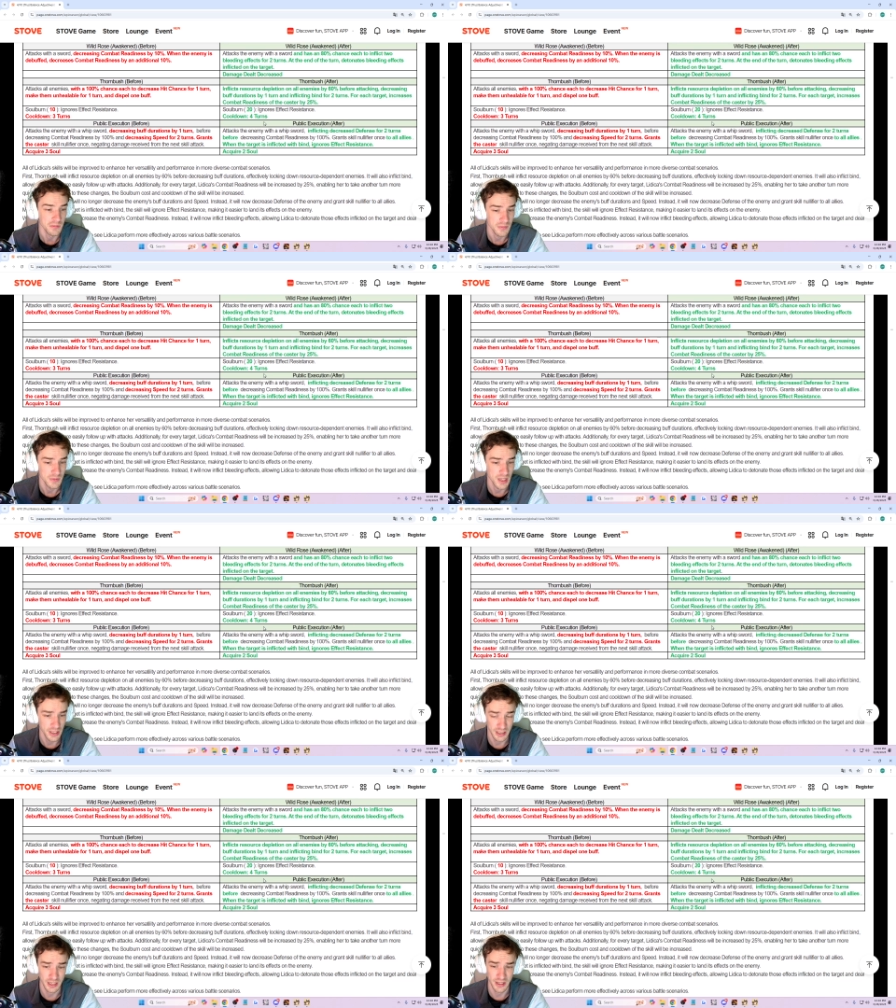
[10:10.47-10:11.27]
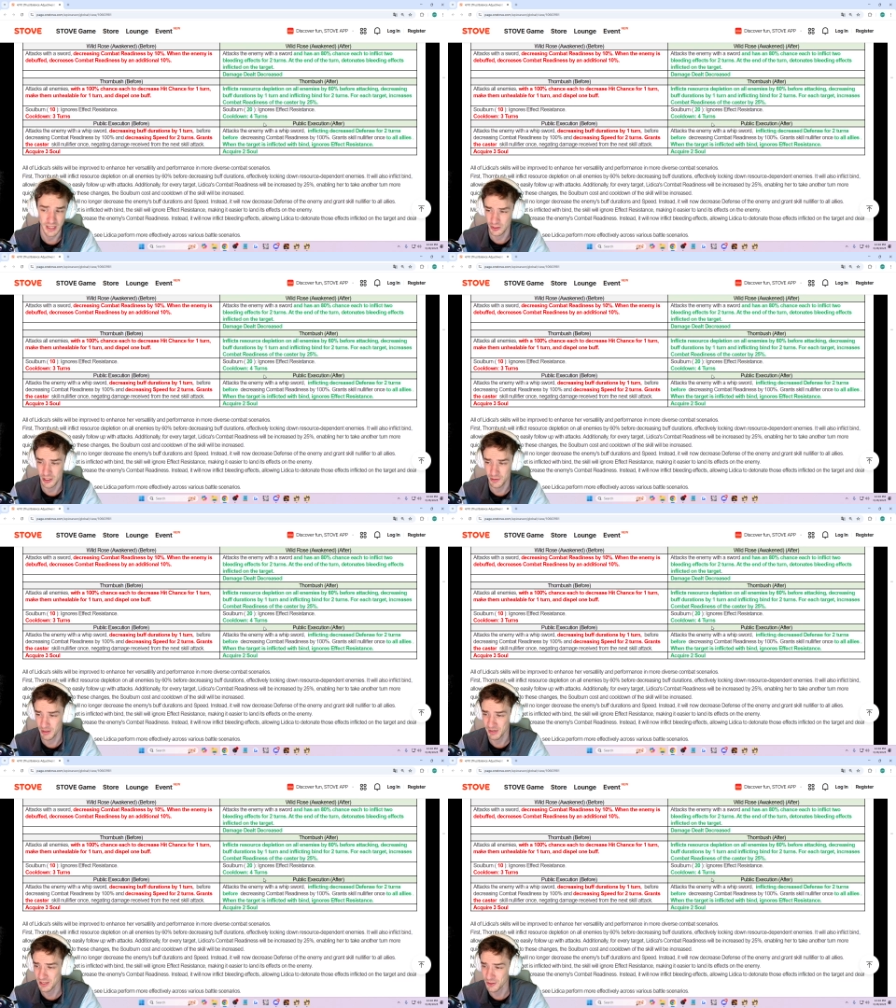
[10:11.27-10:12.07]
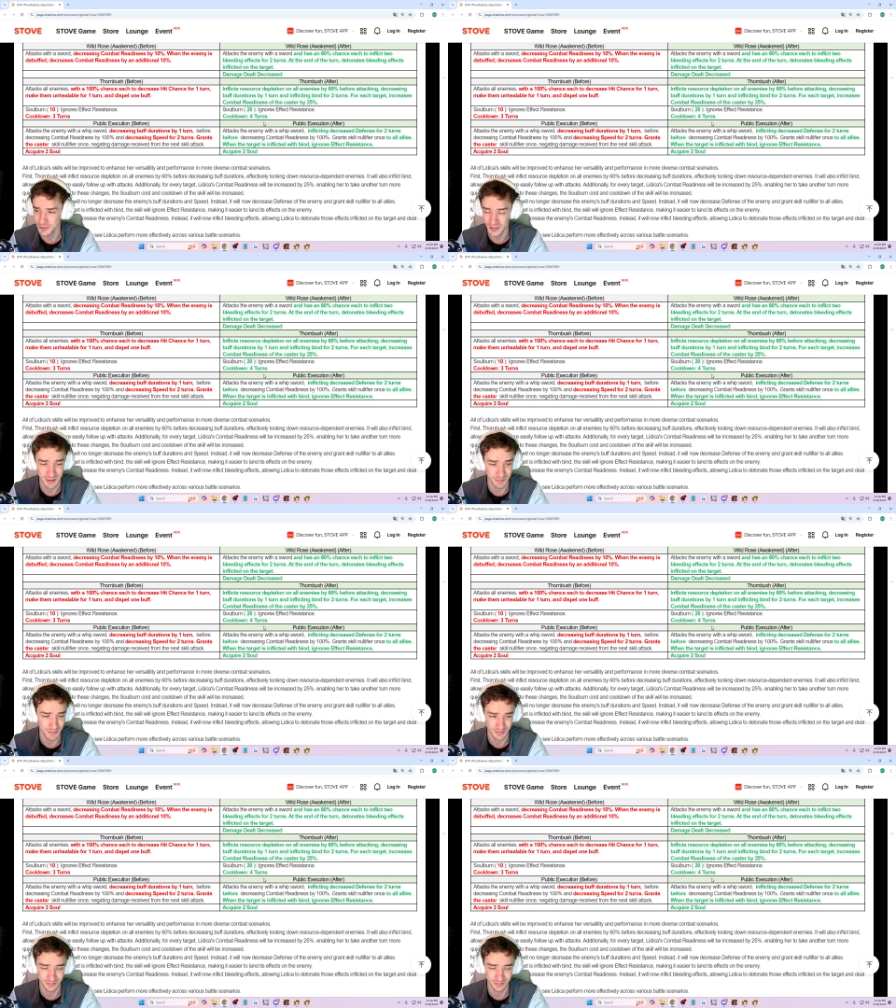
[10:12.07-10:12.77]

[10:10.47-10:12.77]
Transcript: I like that a lot. Sorry about my nose. I'm